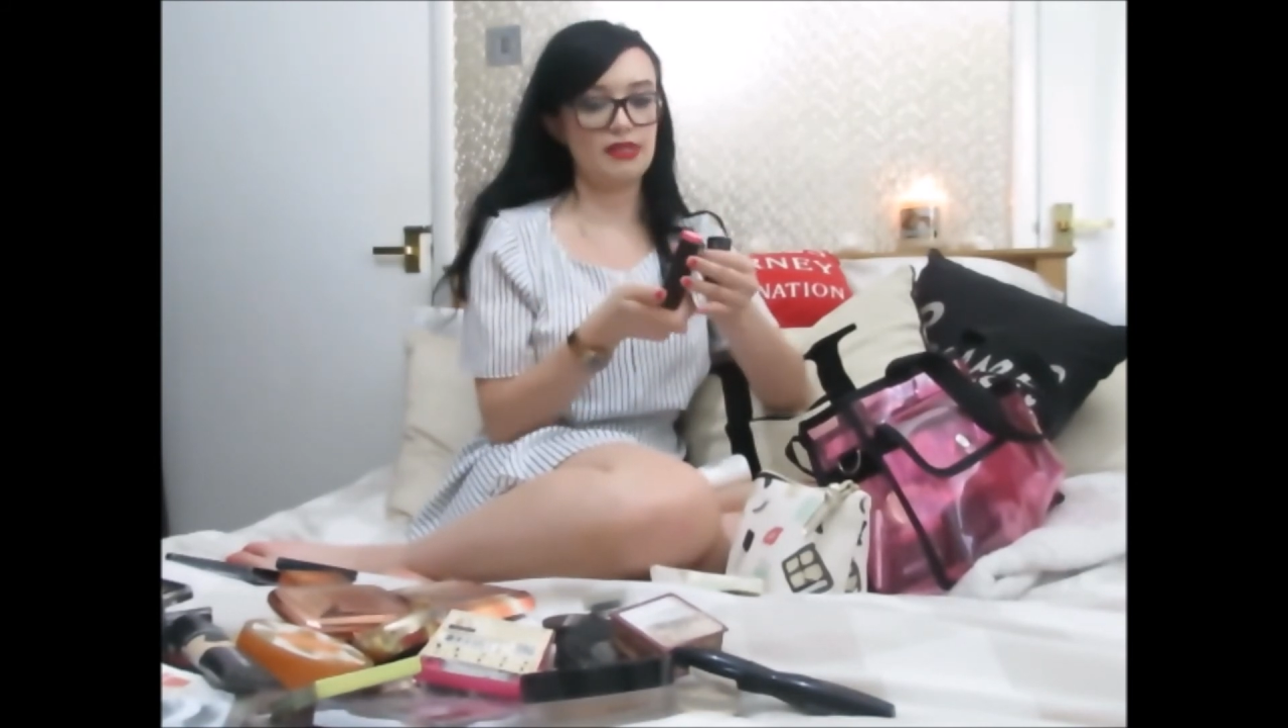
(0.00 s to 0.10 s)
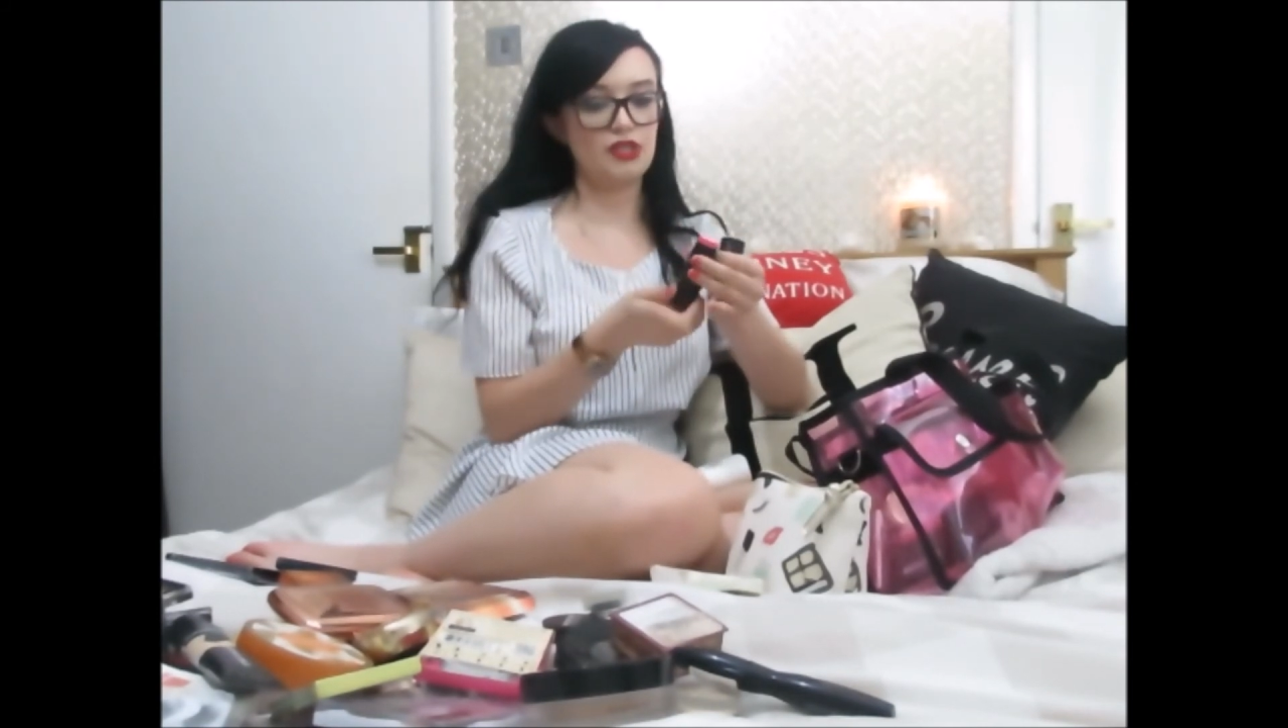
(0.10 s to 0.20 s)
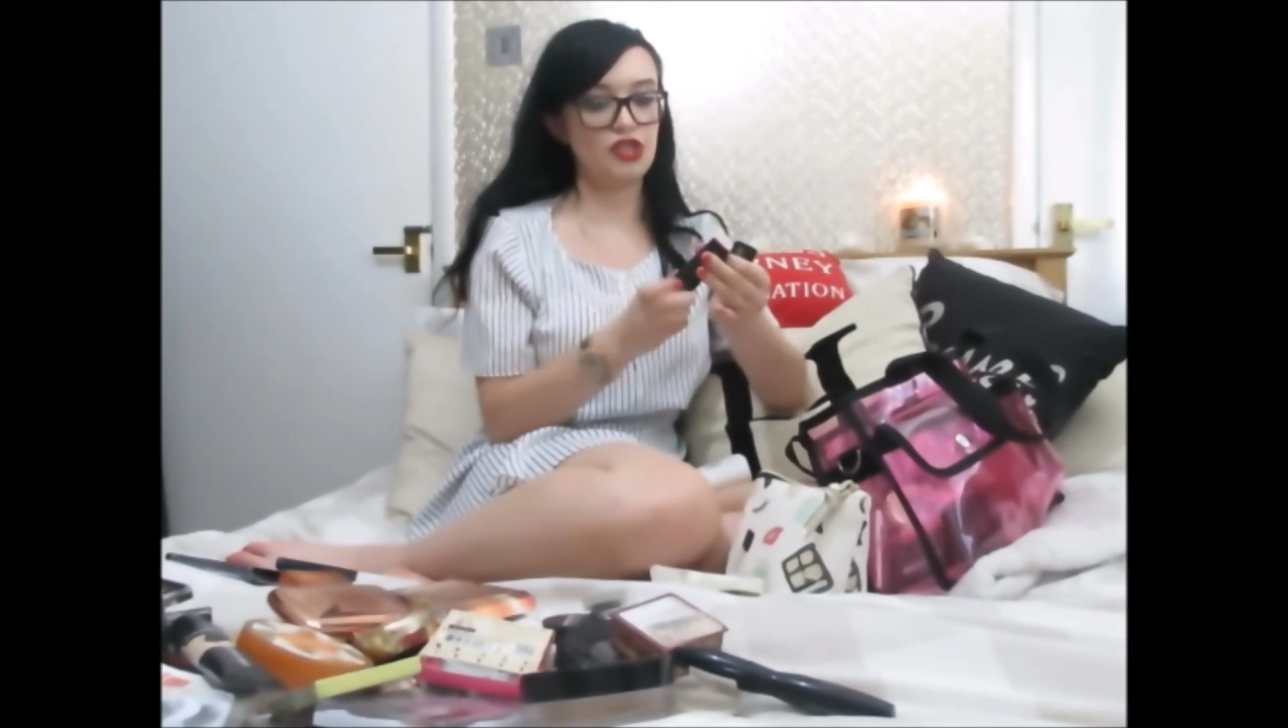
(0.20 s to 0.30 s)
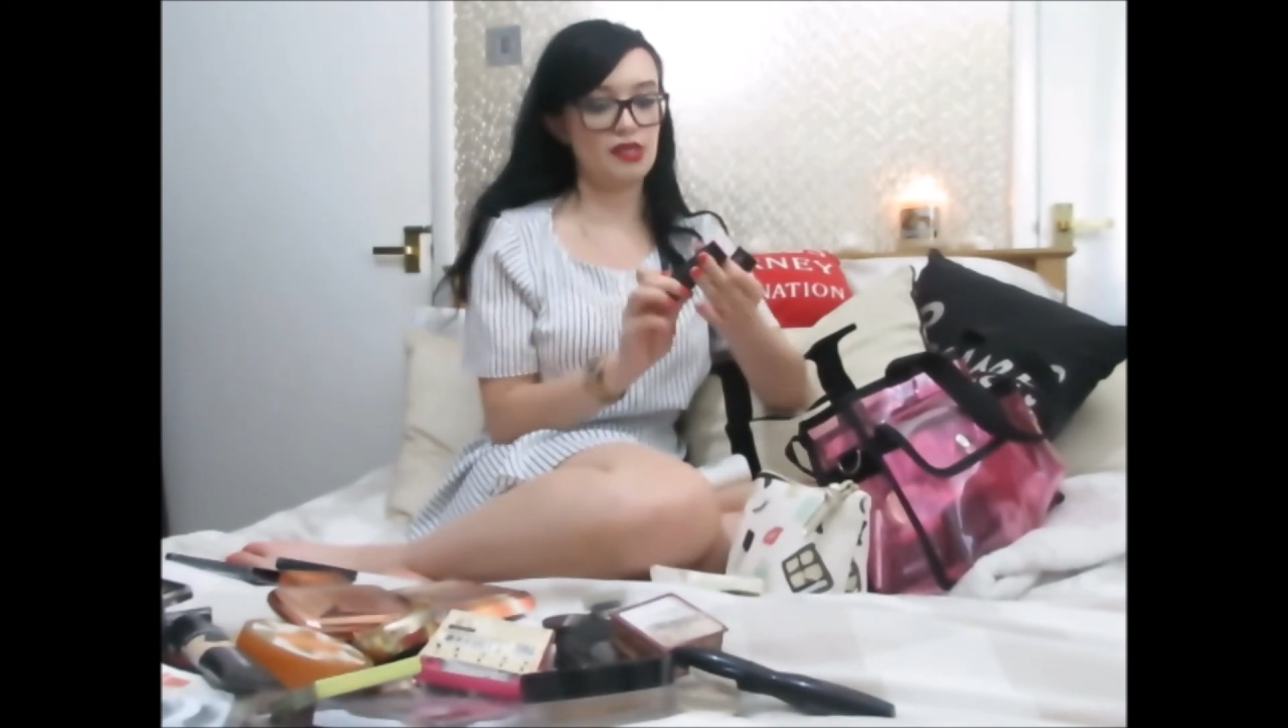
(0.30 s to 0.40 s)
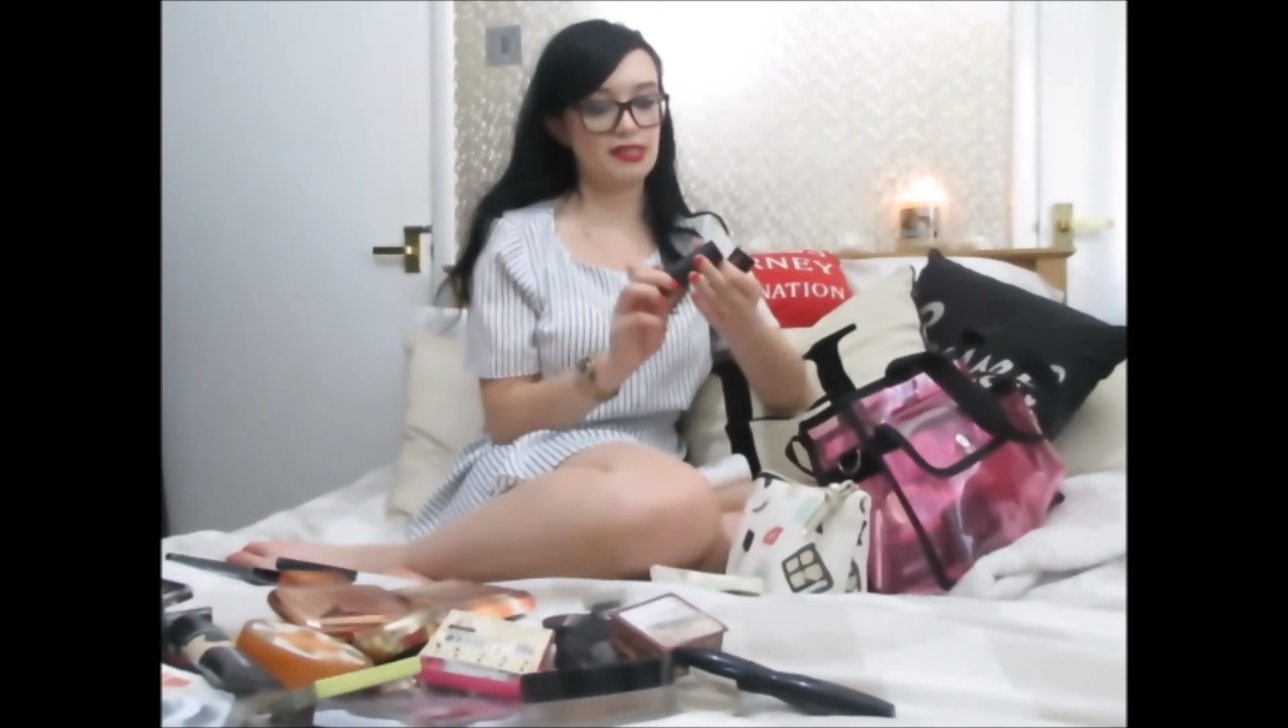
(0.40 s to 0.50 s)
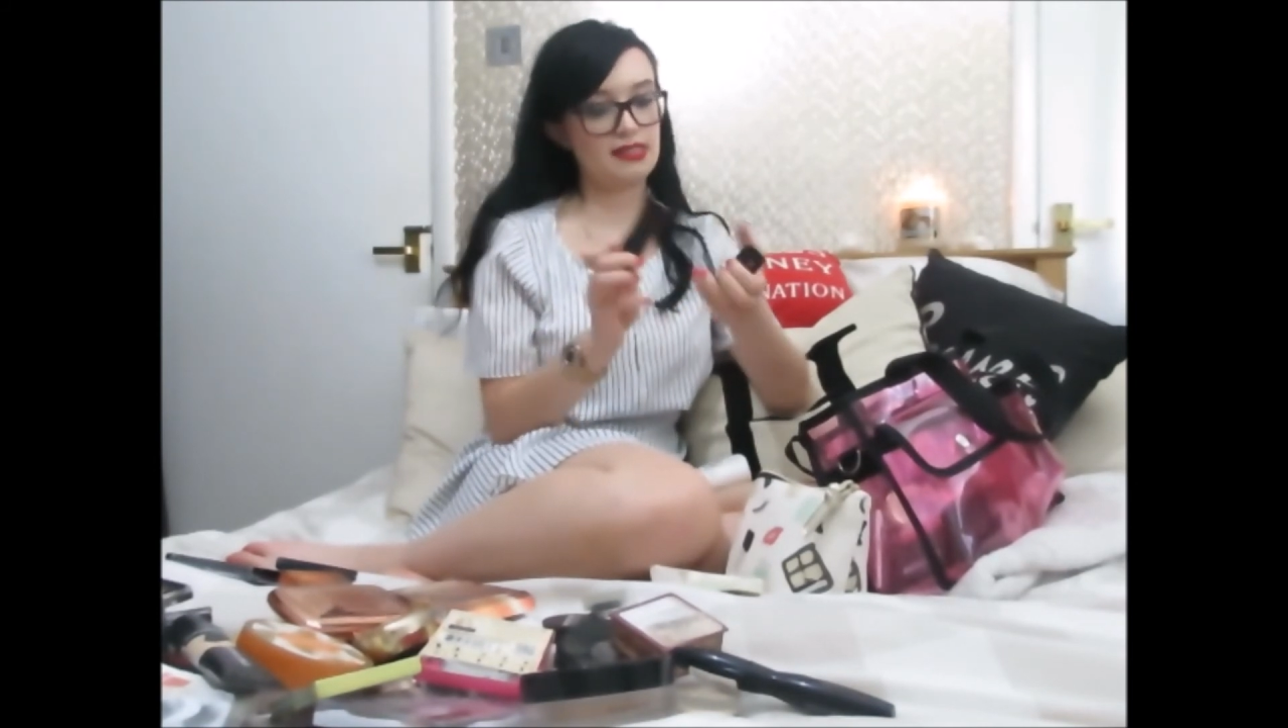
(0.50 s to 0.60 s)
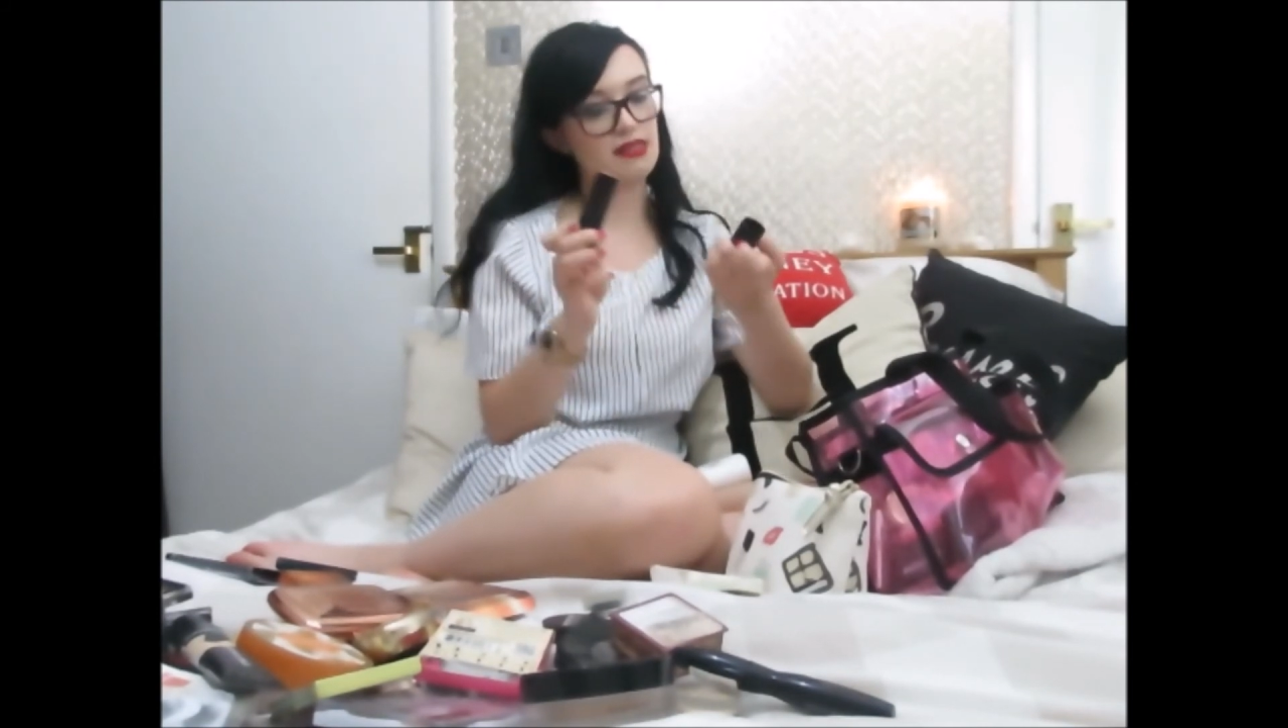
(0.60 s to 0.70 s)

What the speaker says: it's just